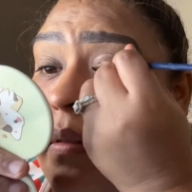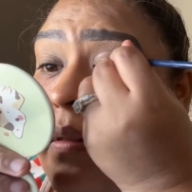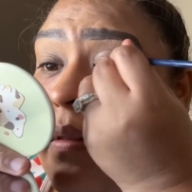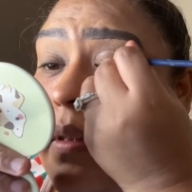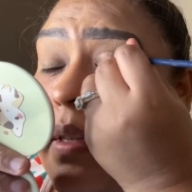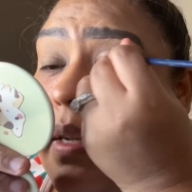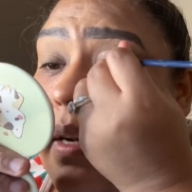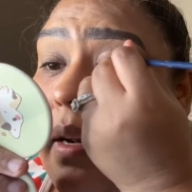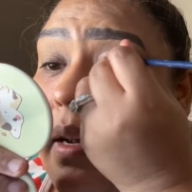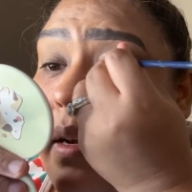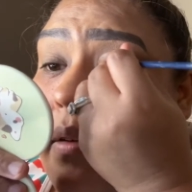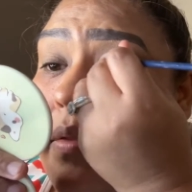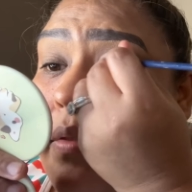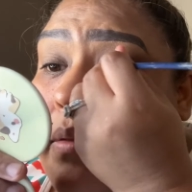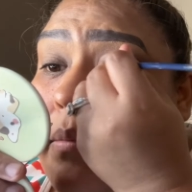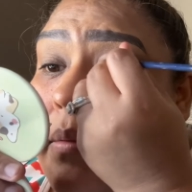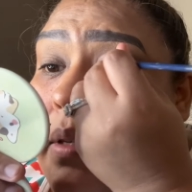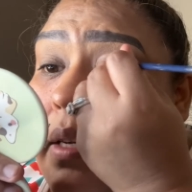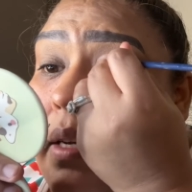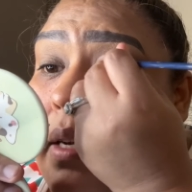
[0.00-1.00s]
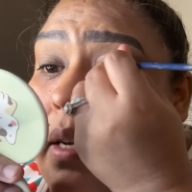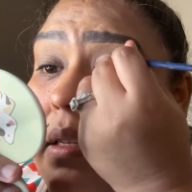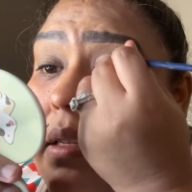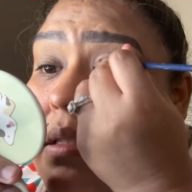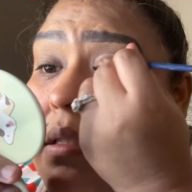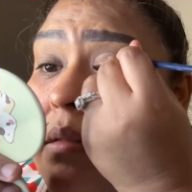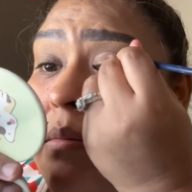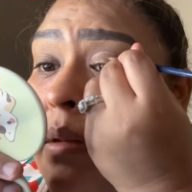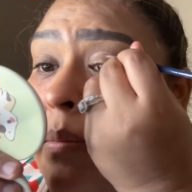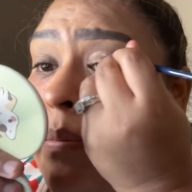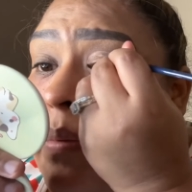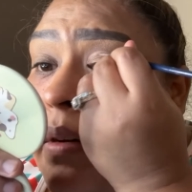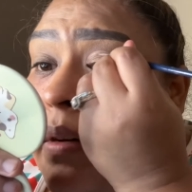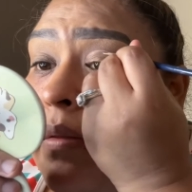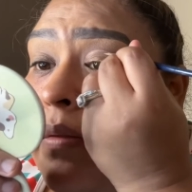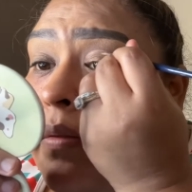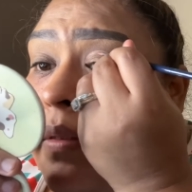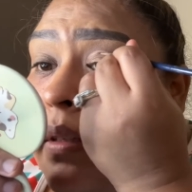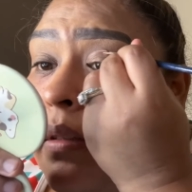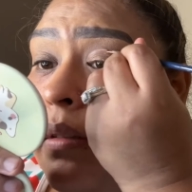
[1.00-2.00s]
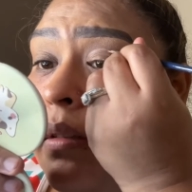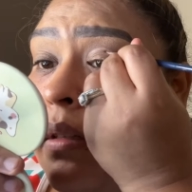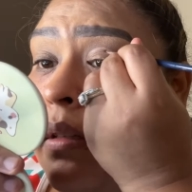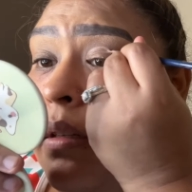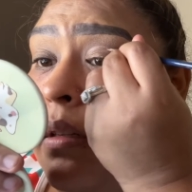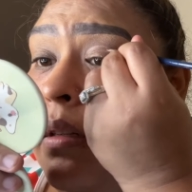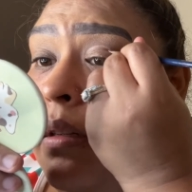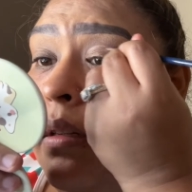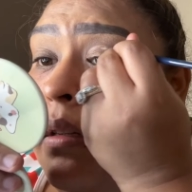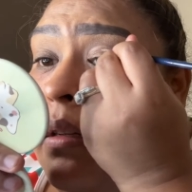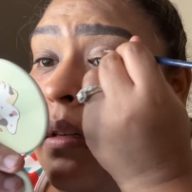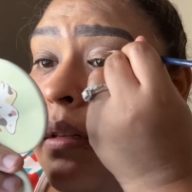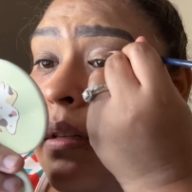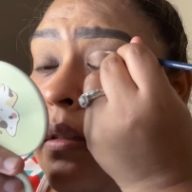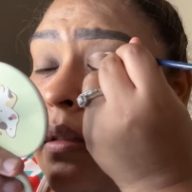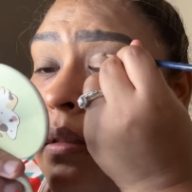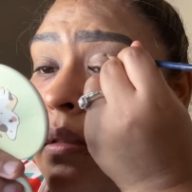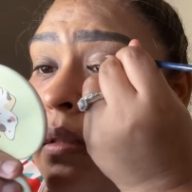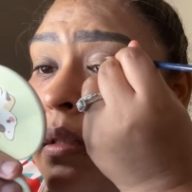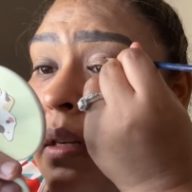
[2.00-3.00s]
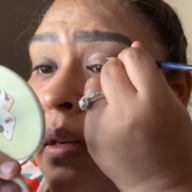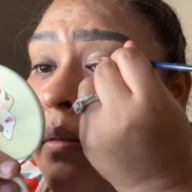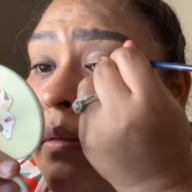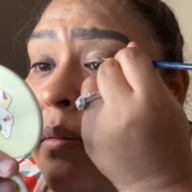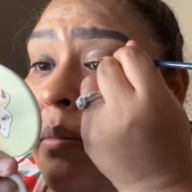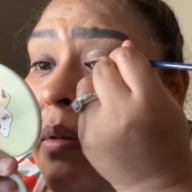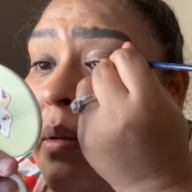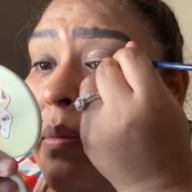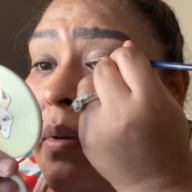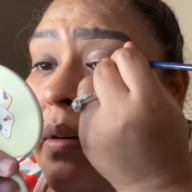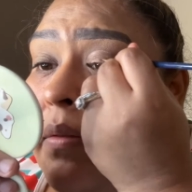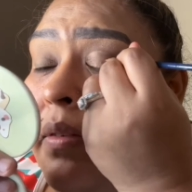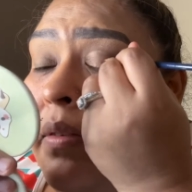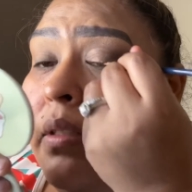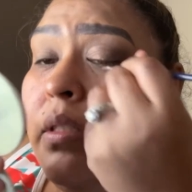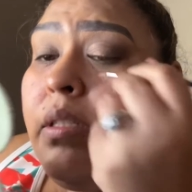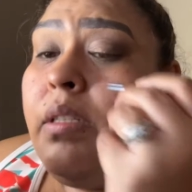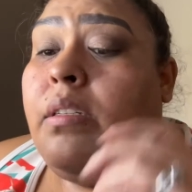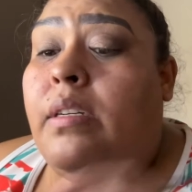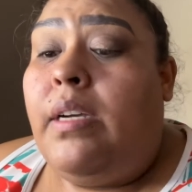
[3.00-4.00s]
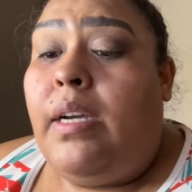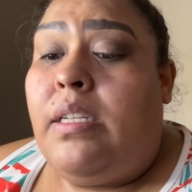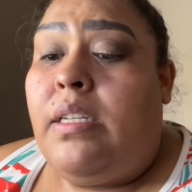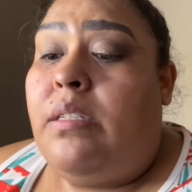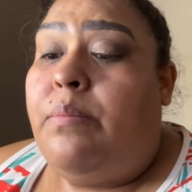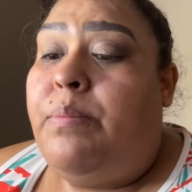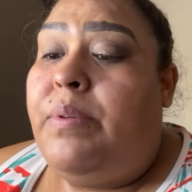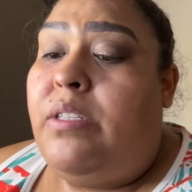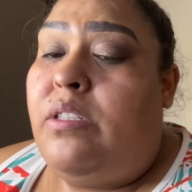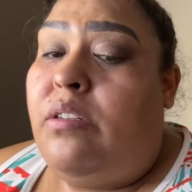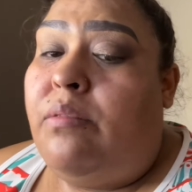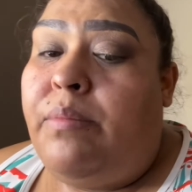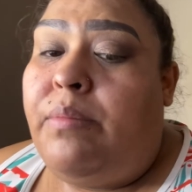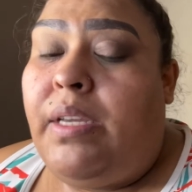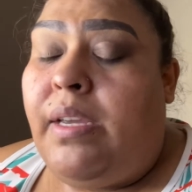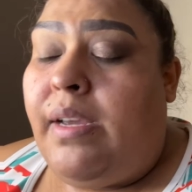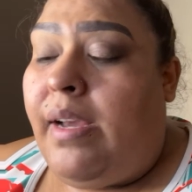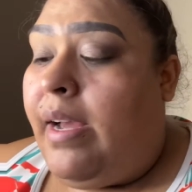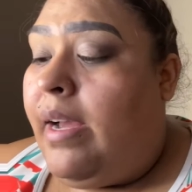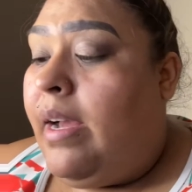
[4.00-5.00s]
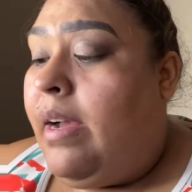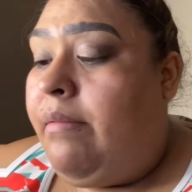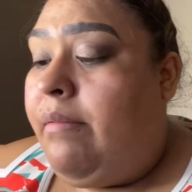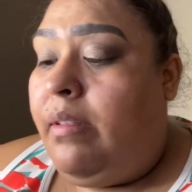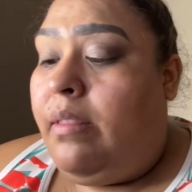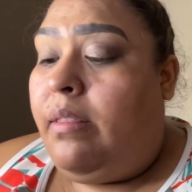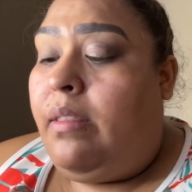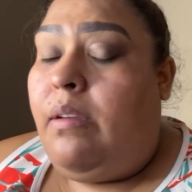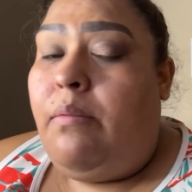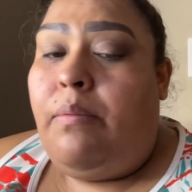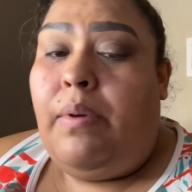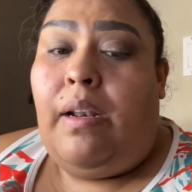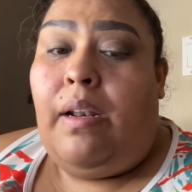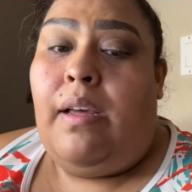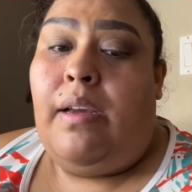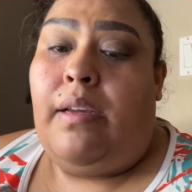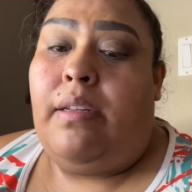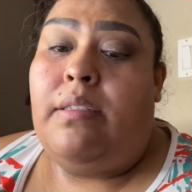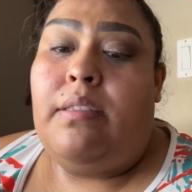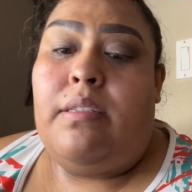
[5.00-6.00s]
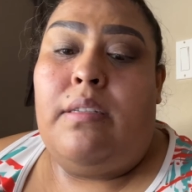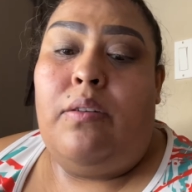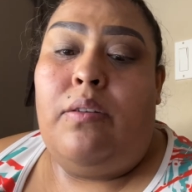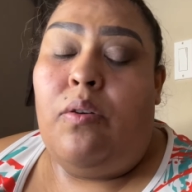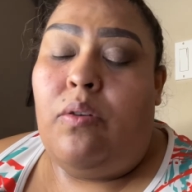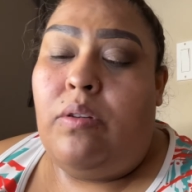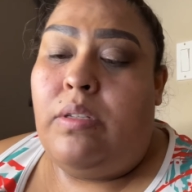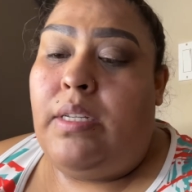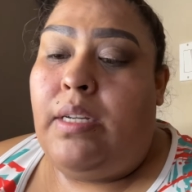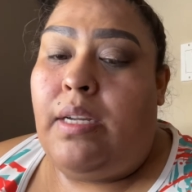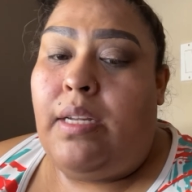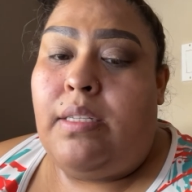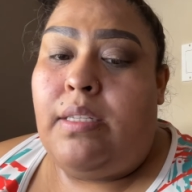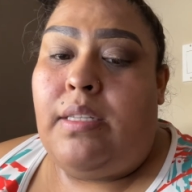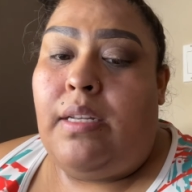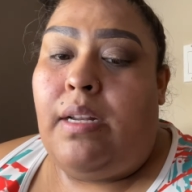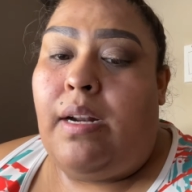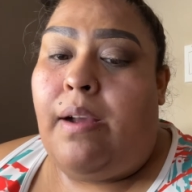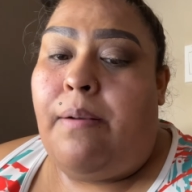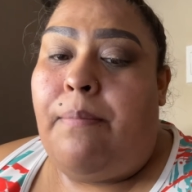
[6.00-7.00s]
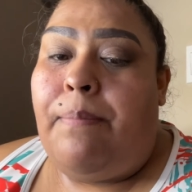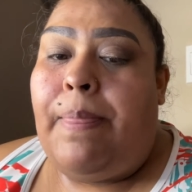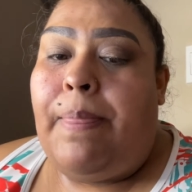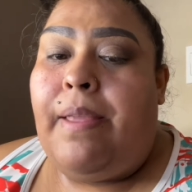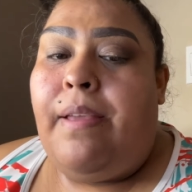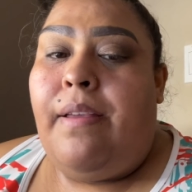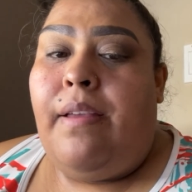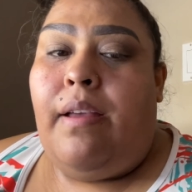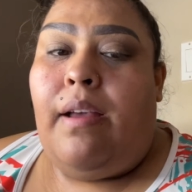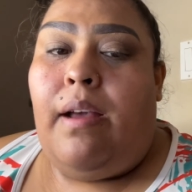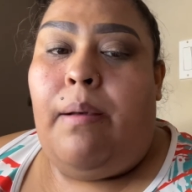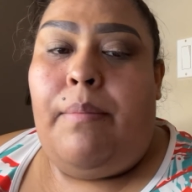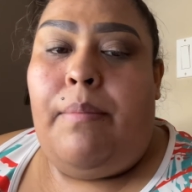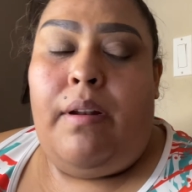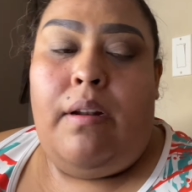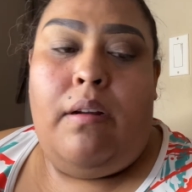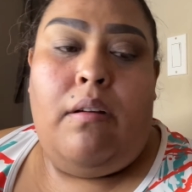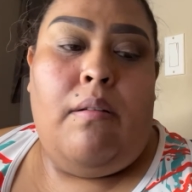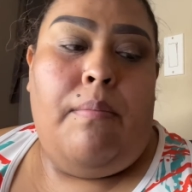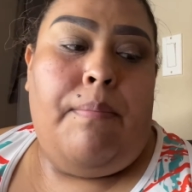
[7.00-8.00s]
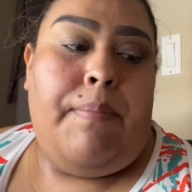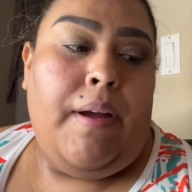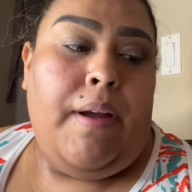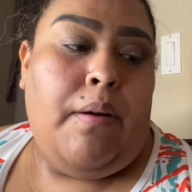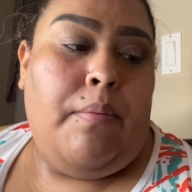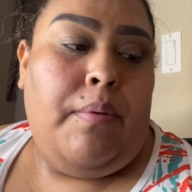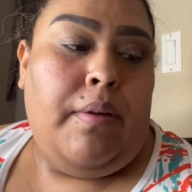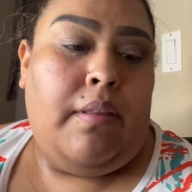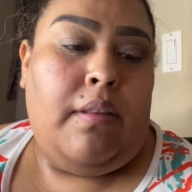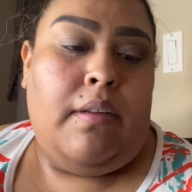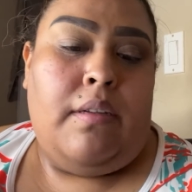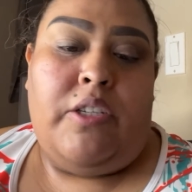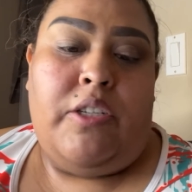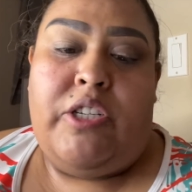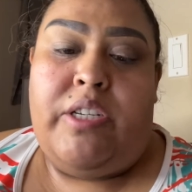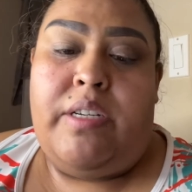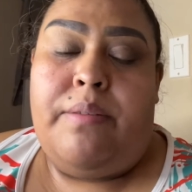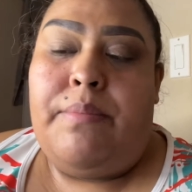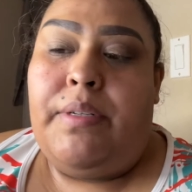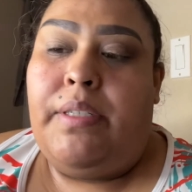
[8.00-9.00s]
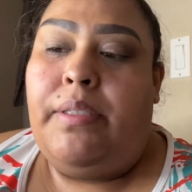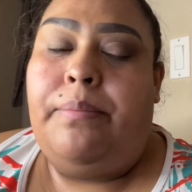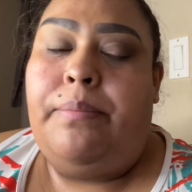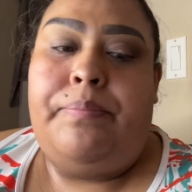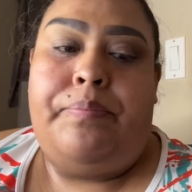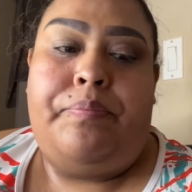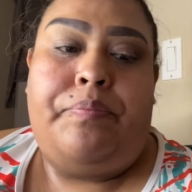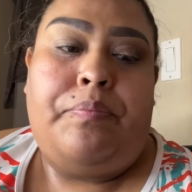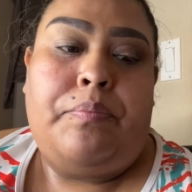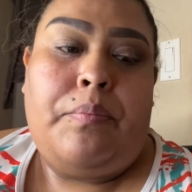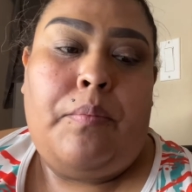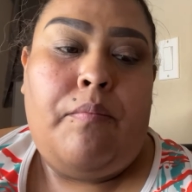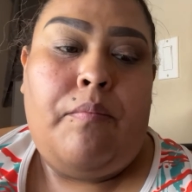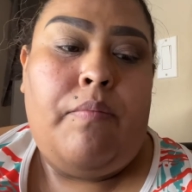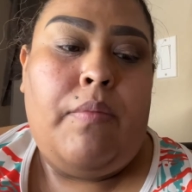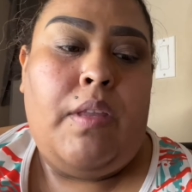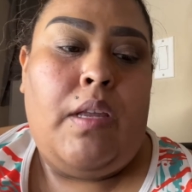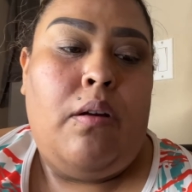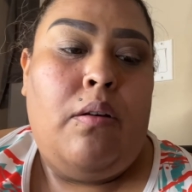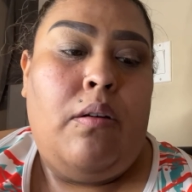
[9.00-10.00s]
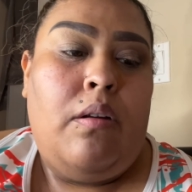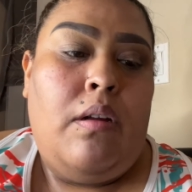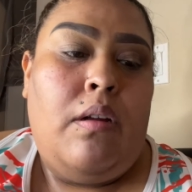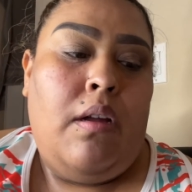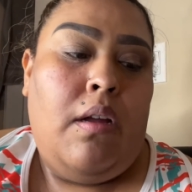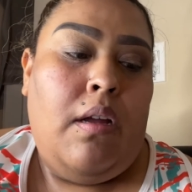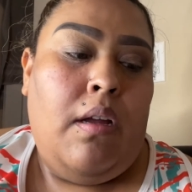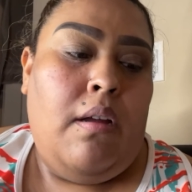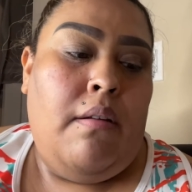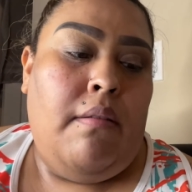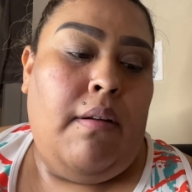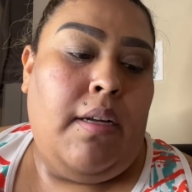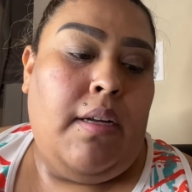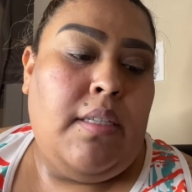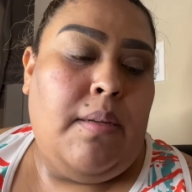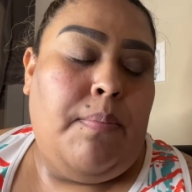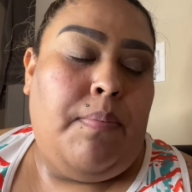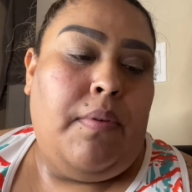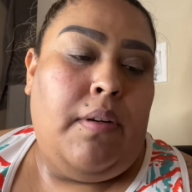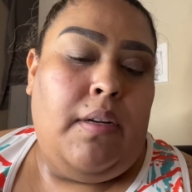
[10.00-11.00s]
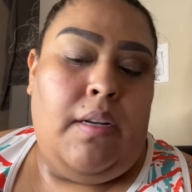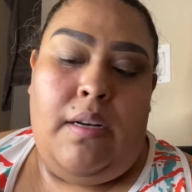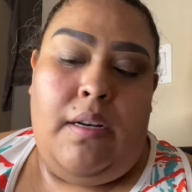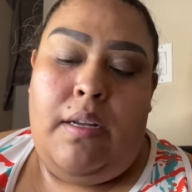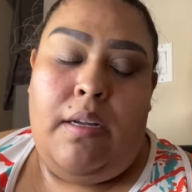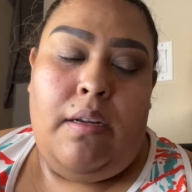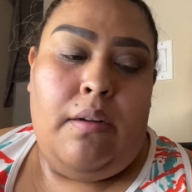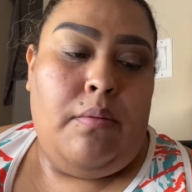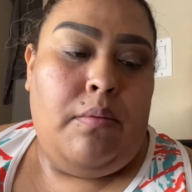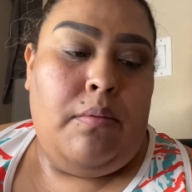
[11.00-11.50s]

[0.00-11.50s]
The line for me, it has to be perfect. Doesn't have to be perfect to you guys, but to me, I have a thing with lines. No sé qué será. I'm gonna go back with the shimmer. Vamos a ponerle